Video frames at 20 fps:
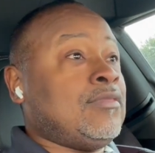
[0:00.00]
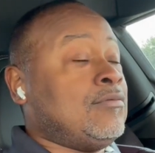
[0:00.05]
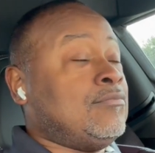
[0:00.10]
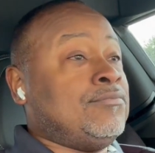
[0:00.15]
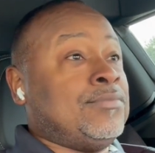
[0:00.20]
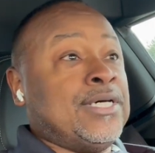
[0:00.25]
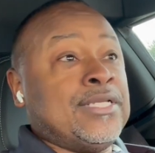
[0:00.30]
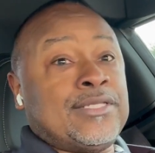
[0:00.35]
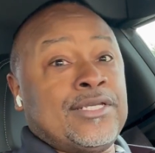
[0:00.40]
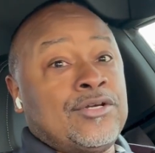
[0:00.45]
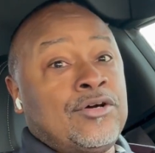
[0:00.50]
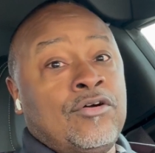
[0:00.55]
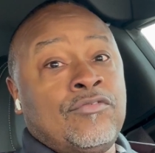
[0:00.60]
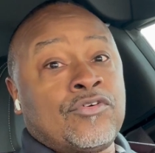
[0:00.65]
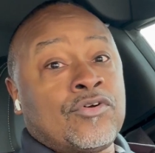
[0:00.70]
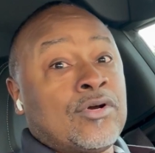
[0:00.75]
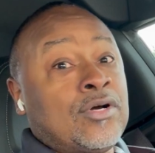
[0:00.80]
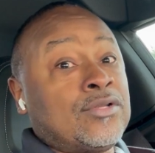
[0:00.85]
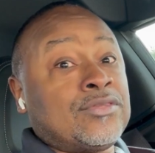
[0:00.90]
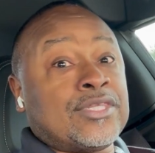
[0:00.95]
but the
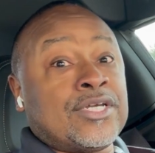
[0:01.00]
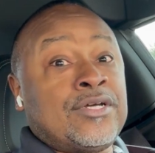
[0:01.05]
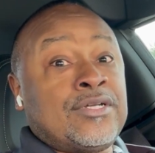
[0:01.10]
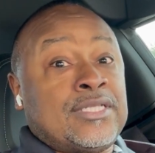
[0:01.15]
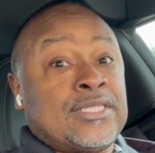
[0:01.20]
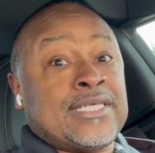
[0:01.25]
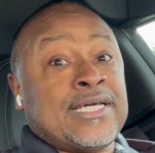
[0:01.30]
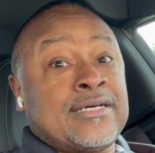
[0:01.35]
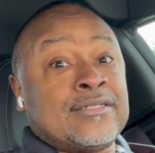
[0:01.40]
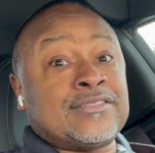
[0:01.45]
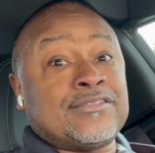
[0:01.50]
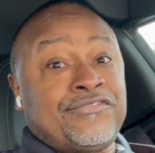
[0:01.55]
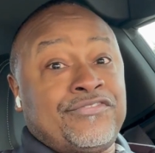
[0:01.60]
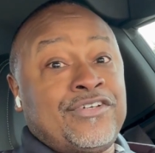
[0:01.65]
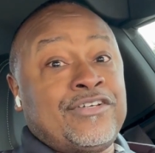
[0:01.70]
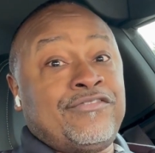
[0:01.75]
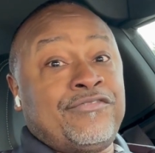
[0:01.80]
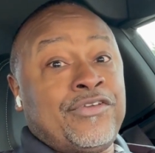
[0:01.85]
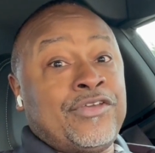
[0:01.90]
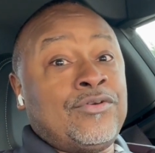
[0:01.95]
overall
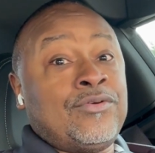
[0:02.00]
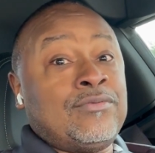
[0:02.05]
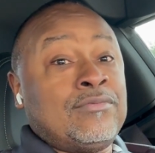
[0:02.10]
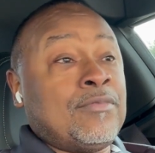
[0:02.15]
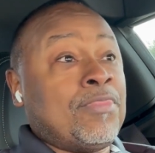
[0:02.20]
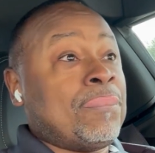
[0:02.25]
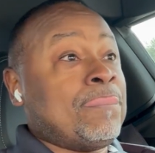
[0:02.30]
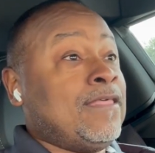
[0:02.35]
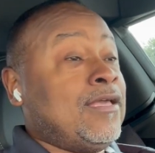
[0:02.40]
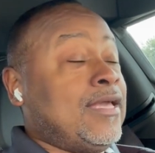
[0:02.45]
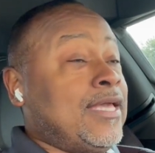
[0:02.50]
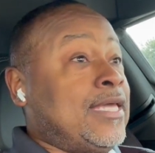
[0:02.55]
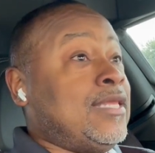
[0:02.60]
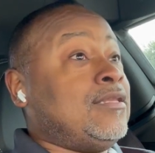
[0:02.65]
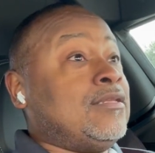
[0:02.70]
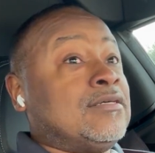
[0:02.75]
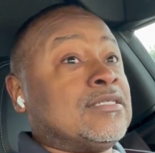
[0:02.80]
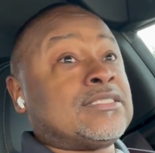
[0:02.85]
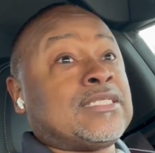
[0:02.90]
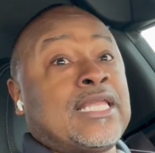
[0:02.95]
30,000-foot view, it
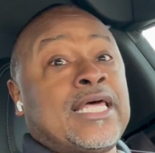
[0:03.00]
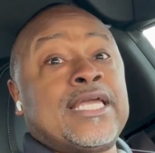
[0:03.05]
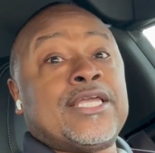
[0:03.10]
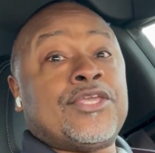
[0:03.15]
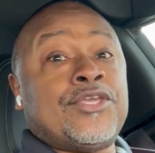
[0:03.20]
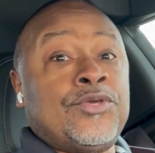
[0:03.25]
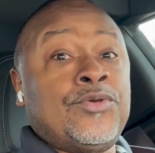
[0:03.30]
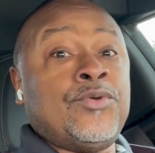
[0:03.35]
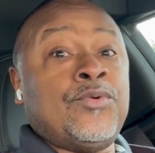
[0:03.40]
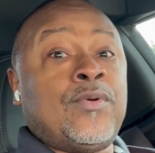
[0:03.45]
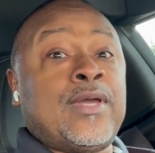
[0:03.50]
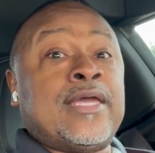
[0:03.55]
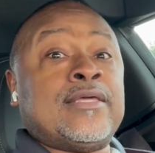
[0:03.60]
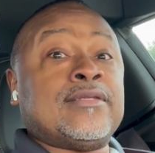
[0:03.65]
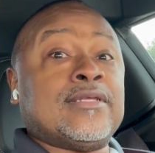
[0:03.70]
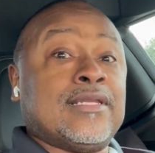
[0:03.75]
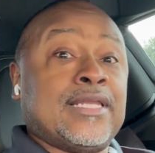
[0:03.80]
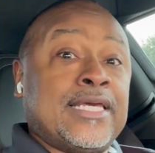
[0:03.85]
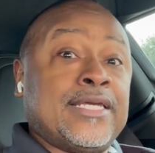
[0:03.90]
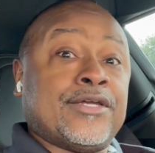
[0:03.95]
looks like you and
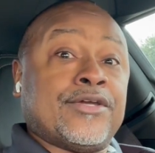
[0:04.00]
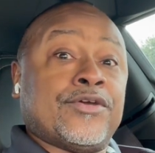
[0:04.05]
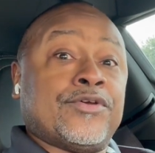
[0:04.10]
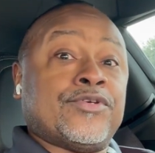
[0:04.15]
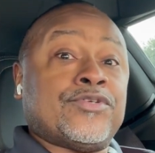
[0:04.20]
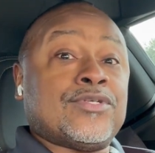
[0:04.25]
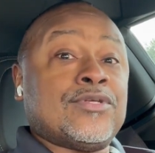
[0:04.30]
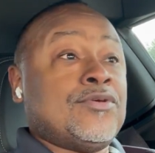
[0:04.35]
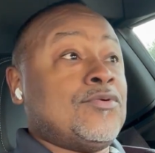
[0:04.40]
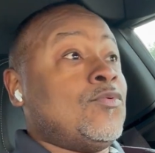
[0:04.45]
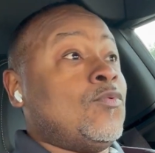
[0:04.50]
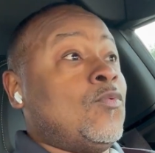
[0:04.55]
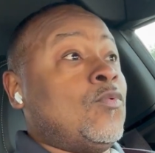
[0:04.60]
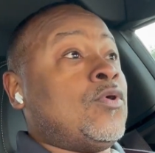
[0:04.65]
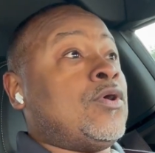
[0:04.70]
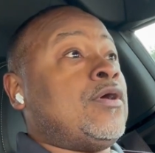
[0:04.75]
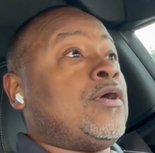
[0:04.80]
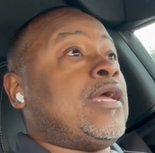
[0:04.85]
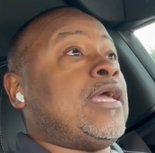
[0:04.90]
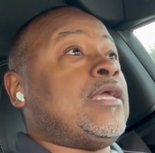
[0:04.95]
the Lakers
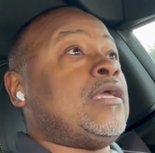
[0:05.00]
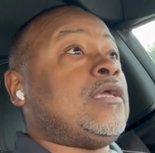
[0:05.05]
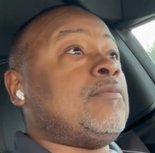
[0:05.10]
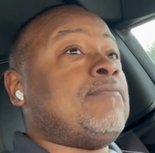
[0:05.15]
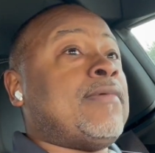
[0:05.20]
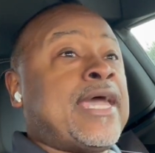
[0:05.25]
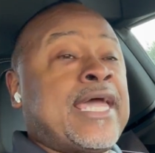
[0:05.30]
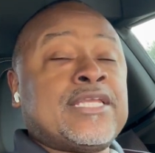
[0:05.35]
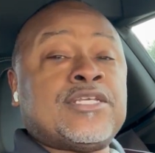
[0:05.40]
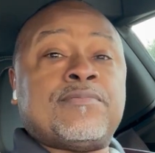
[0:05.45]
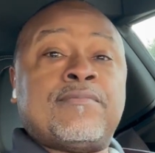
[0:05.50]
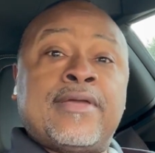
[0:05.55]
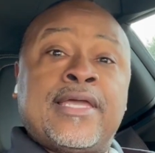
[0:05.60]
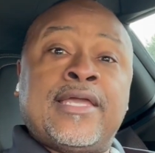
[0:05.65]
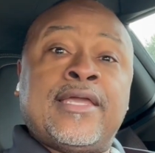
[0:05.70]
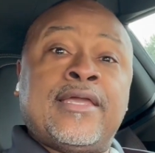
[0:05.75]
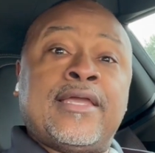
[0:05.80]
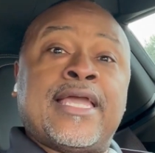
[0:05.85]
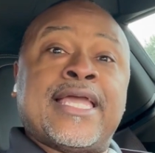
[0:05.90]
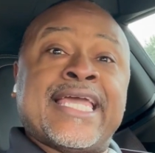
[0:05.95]
were a match
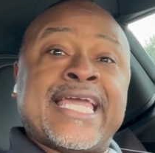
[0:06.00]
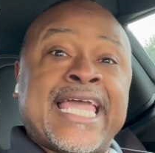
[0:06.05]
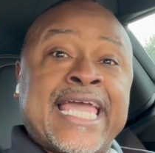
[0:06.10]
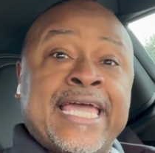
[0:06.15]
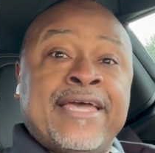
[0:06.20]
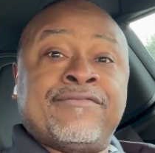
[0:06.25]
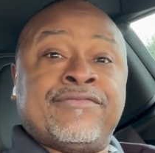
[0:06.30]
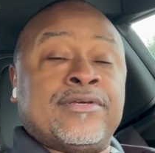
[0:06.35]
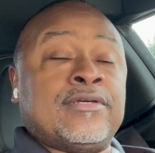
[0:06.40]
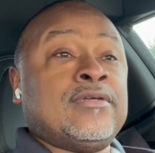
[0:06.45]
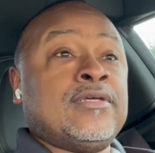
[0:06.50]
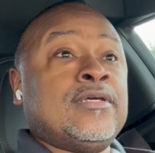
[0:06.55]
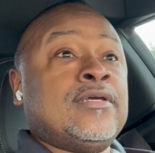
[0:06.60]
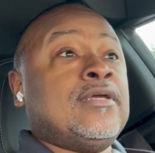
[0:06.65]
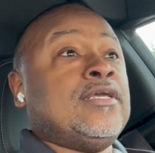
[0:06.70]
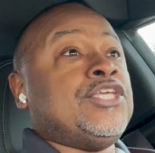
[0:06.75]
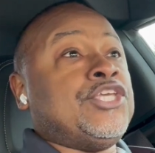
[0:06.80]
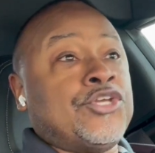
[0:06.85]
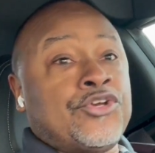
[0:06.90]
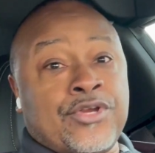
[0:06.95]
made in heaven.
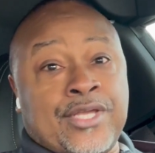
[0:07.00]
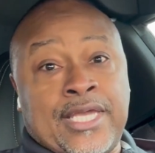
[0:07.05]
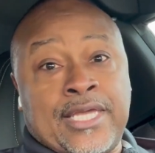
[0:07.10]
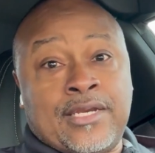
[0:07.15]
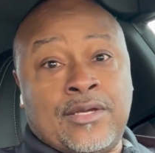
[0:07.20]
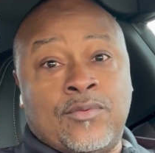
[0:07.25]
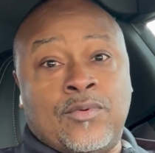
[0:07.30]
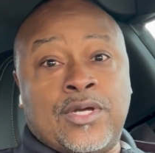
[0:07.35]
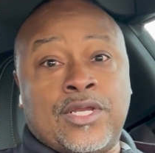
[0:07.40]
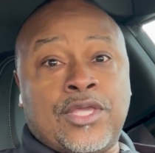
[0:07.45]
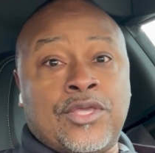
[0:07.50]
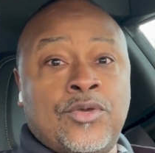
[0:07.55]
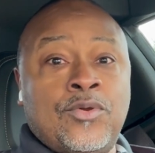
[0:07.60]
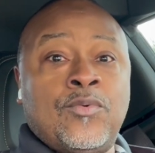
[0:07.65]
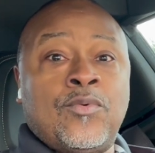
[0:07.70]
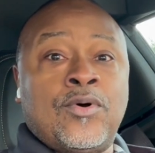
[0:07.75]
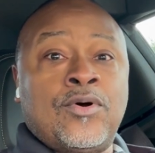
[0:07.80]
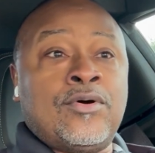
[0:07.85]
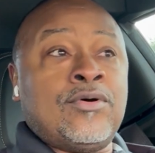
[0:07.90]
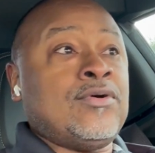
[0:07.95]
You're getting what you
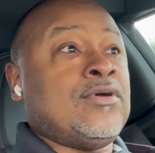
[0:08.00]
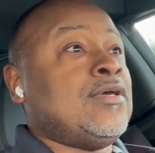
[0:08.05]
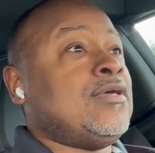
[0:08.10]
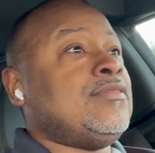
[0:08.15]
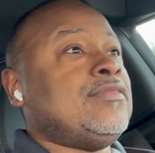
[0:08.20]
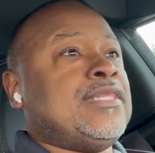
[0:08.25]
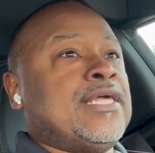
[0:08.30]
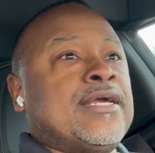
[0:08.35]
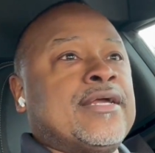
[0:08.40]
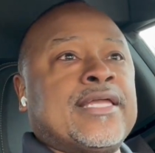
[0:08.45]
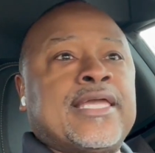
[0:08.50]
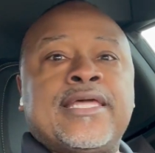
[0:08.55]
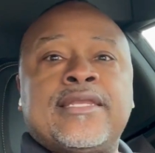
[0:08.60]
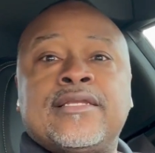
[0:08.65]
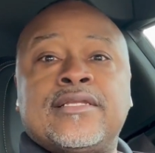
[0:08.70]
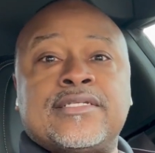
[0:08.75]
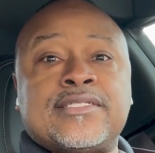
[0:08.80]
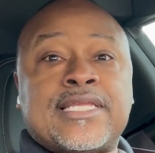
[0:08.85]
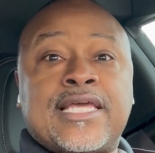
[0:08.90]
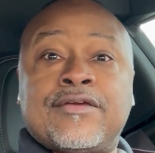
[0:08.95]
want. They're
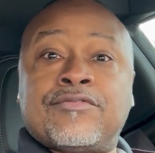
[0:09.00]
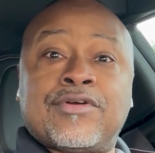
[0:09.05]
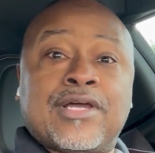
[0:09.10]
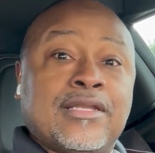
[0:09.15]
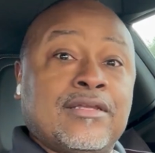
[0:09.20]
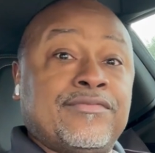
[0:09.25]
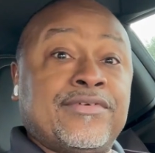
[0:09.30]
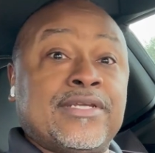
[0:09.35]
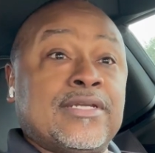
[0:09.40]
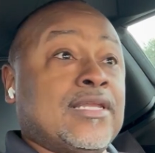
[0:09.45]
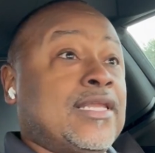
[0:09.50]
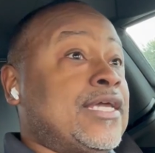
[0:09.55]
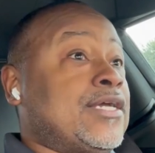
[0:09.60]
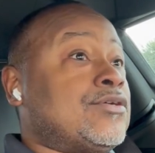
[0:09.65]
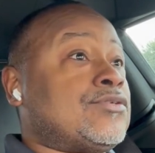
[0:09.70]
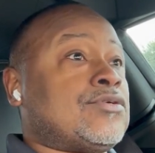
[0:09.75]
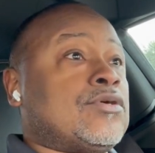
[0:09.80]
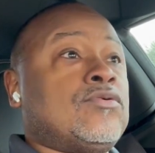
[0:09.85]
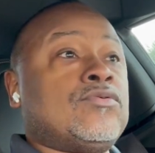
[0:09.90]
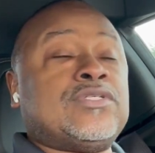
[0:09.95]
getting to stay relevant. The
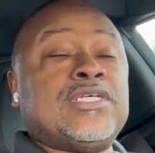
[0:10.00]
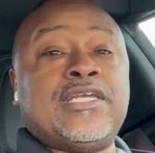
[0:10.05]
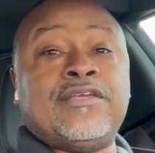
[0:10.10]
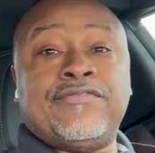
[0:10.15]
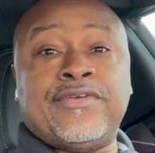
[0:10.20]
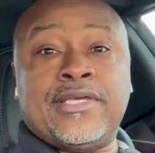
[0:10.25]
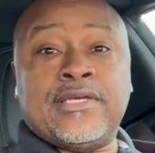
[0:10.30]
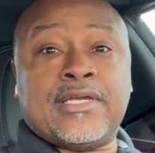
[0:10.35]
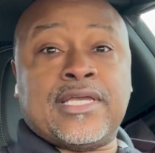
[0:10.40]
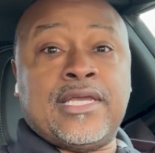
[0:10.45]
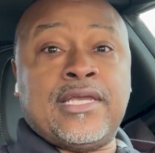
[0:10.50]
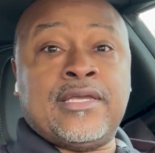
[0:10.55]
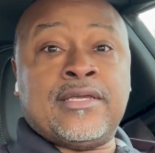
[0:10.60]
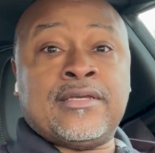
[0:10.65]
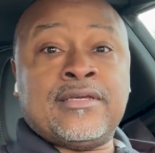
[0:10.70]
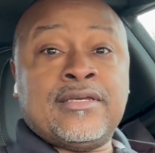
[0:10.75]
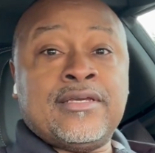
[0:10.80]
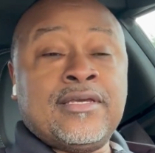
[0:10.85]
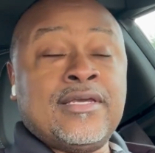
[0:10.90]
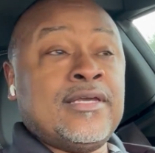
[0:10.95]
Lakers are on TV again.